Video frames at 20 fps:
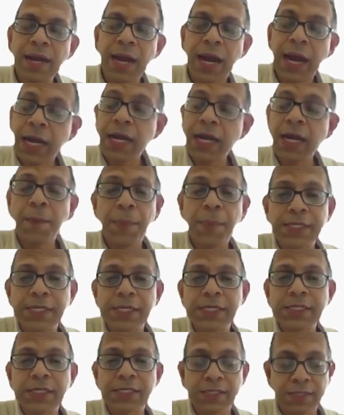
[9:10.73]
it
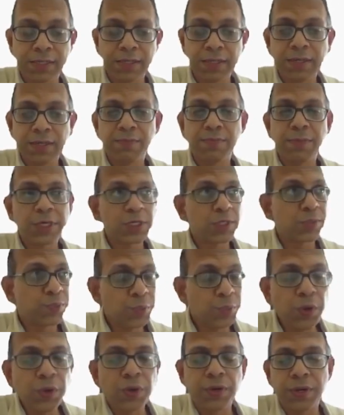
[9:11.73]
represents much
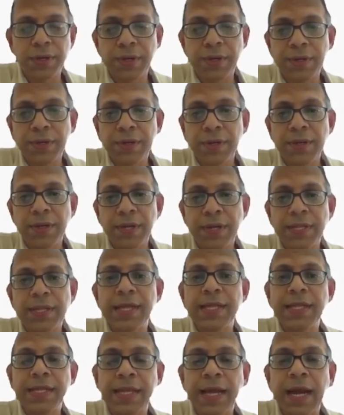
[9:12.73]
more
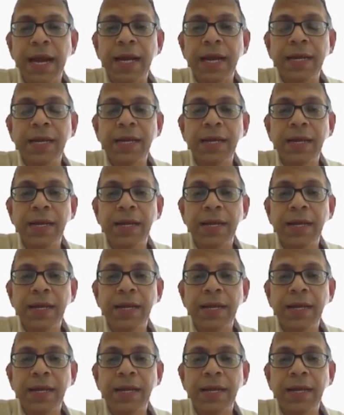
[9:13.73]
than that.